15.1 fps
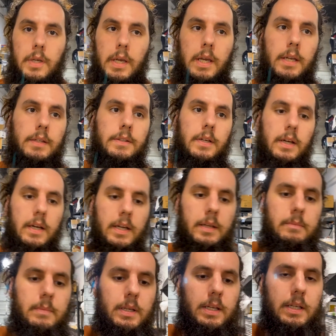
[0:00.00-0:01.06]
Okay,
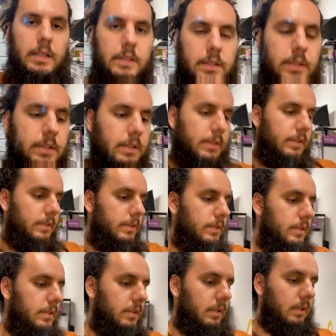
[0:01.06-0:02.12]
time
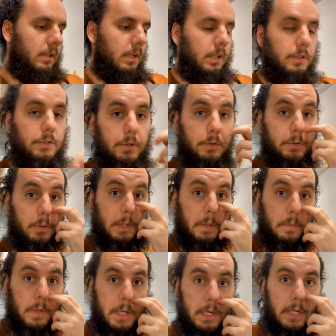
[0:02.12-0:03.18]
is
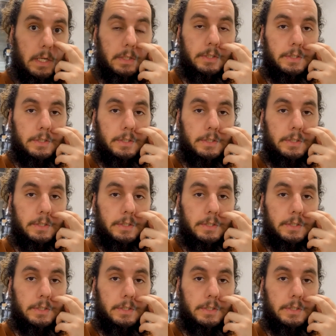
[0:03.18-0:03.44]
2:21.